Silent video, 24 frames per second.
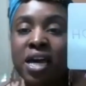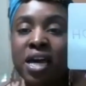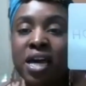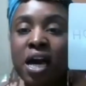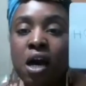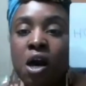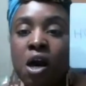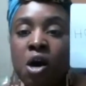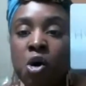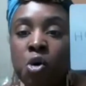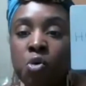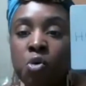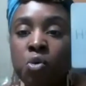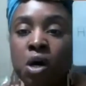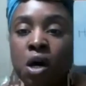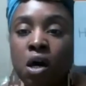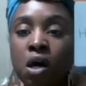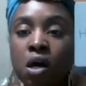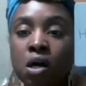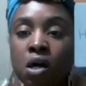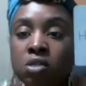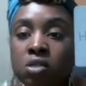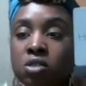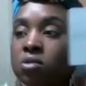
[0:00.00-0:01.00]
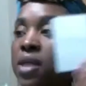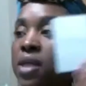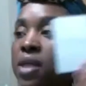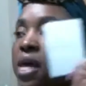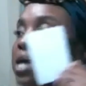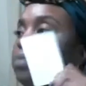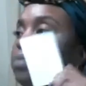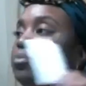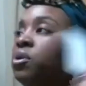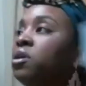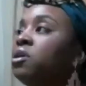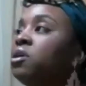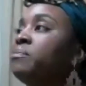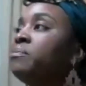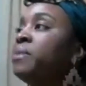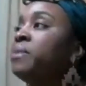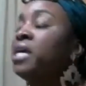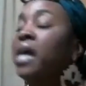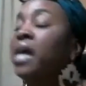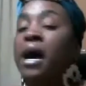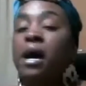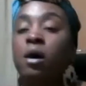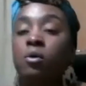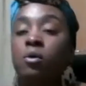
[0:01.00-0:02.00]
got whole cards so they want to
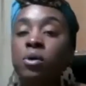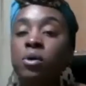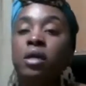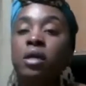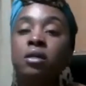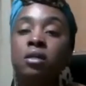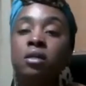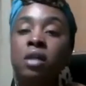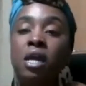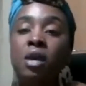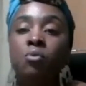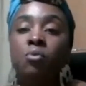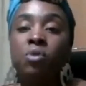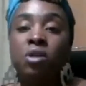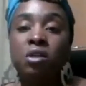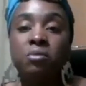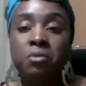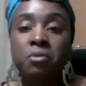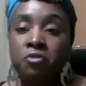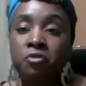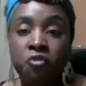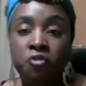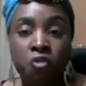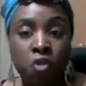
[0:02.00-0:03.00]
be out and they want to be